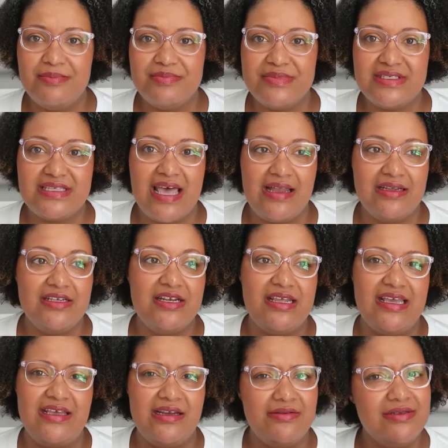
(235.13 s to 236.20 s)
salad,
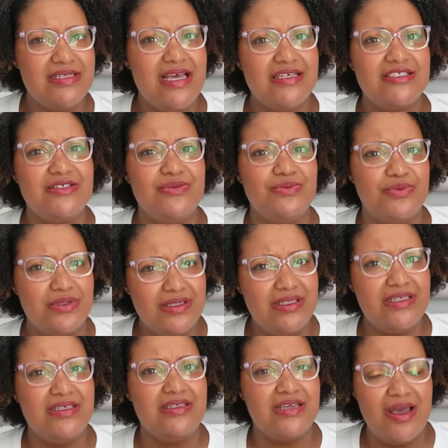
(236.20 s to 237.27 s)
and it was actually
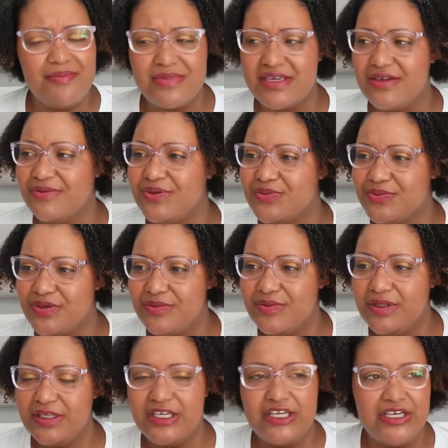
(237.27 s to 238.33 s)
really yummy. It was really,
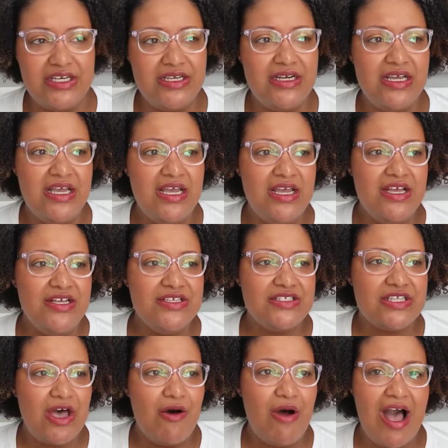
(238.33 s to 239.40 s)
really good.
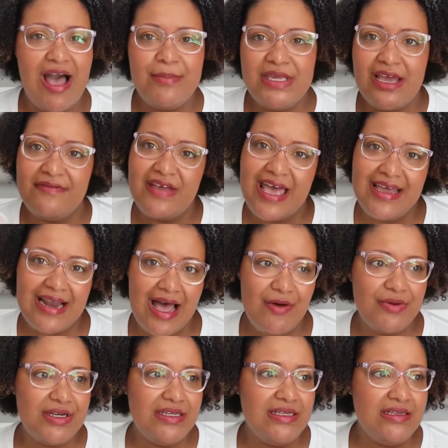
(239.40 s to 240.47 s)
So I mean, I've had
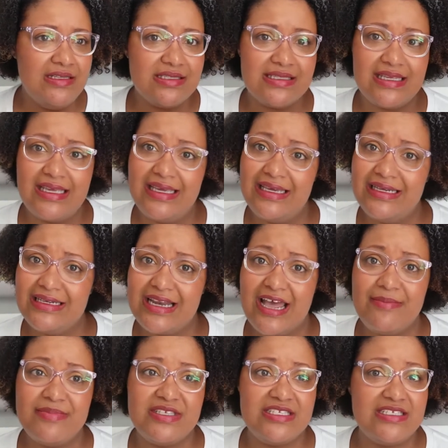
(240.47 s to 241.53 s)
outings and
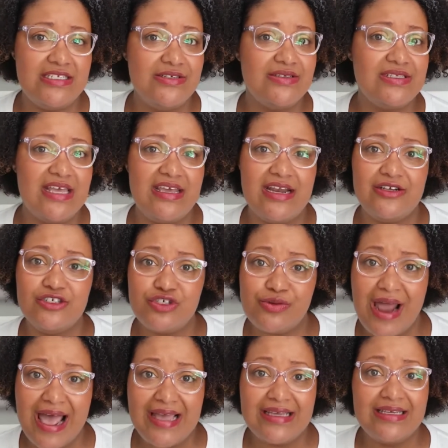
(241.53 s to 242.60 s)
I'm still stayed on
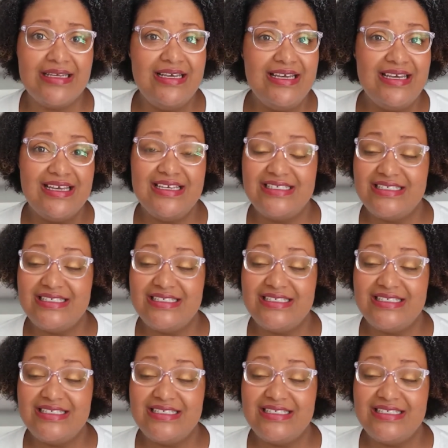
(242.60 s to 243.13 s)
track and